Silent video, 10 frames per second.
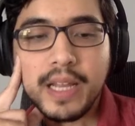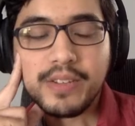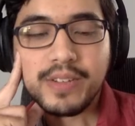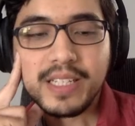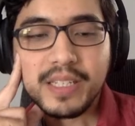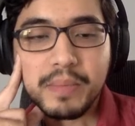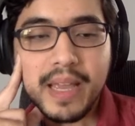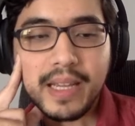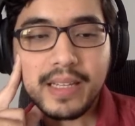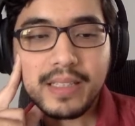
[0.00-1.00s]
you need to
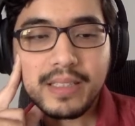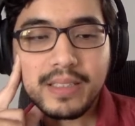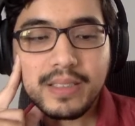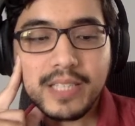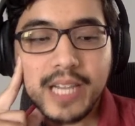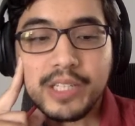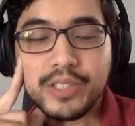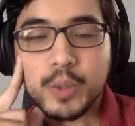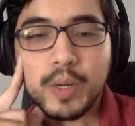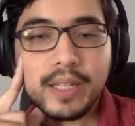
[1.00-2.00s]
make
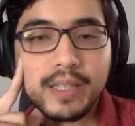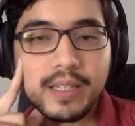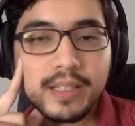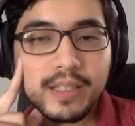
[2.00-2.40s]
changes quickly,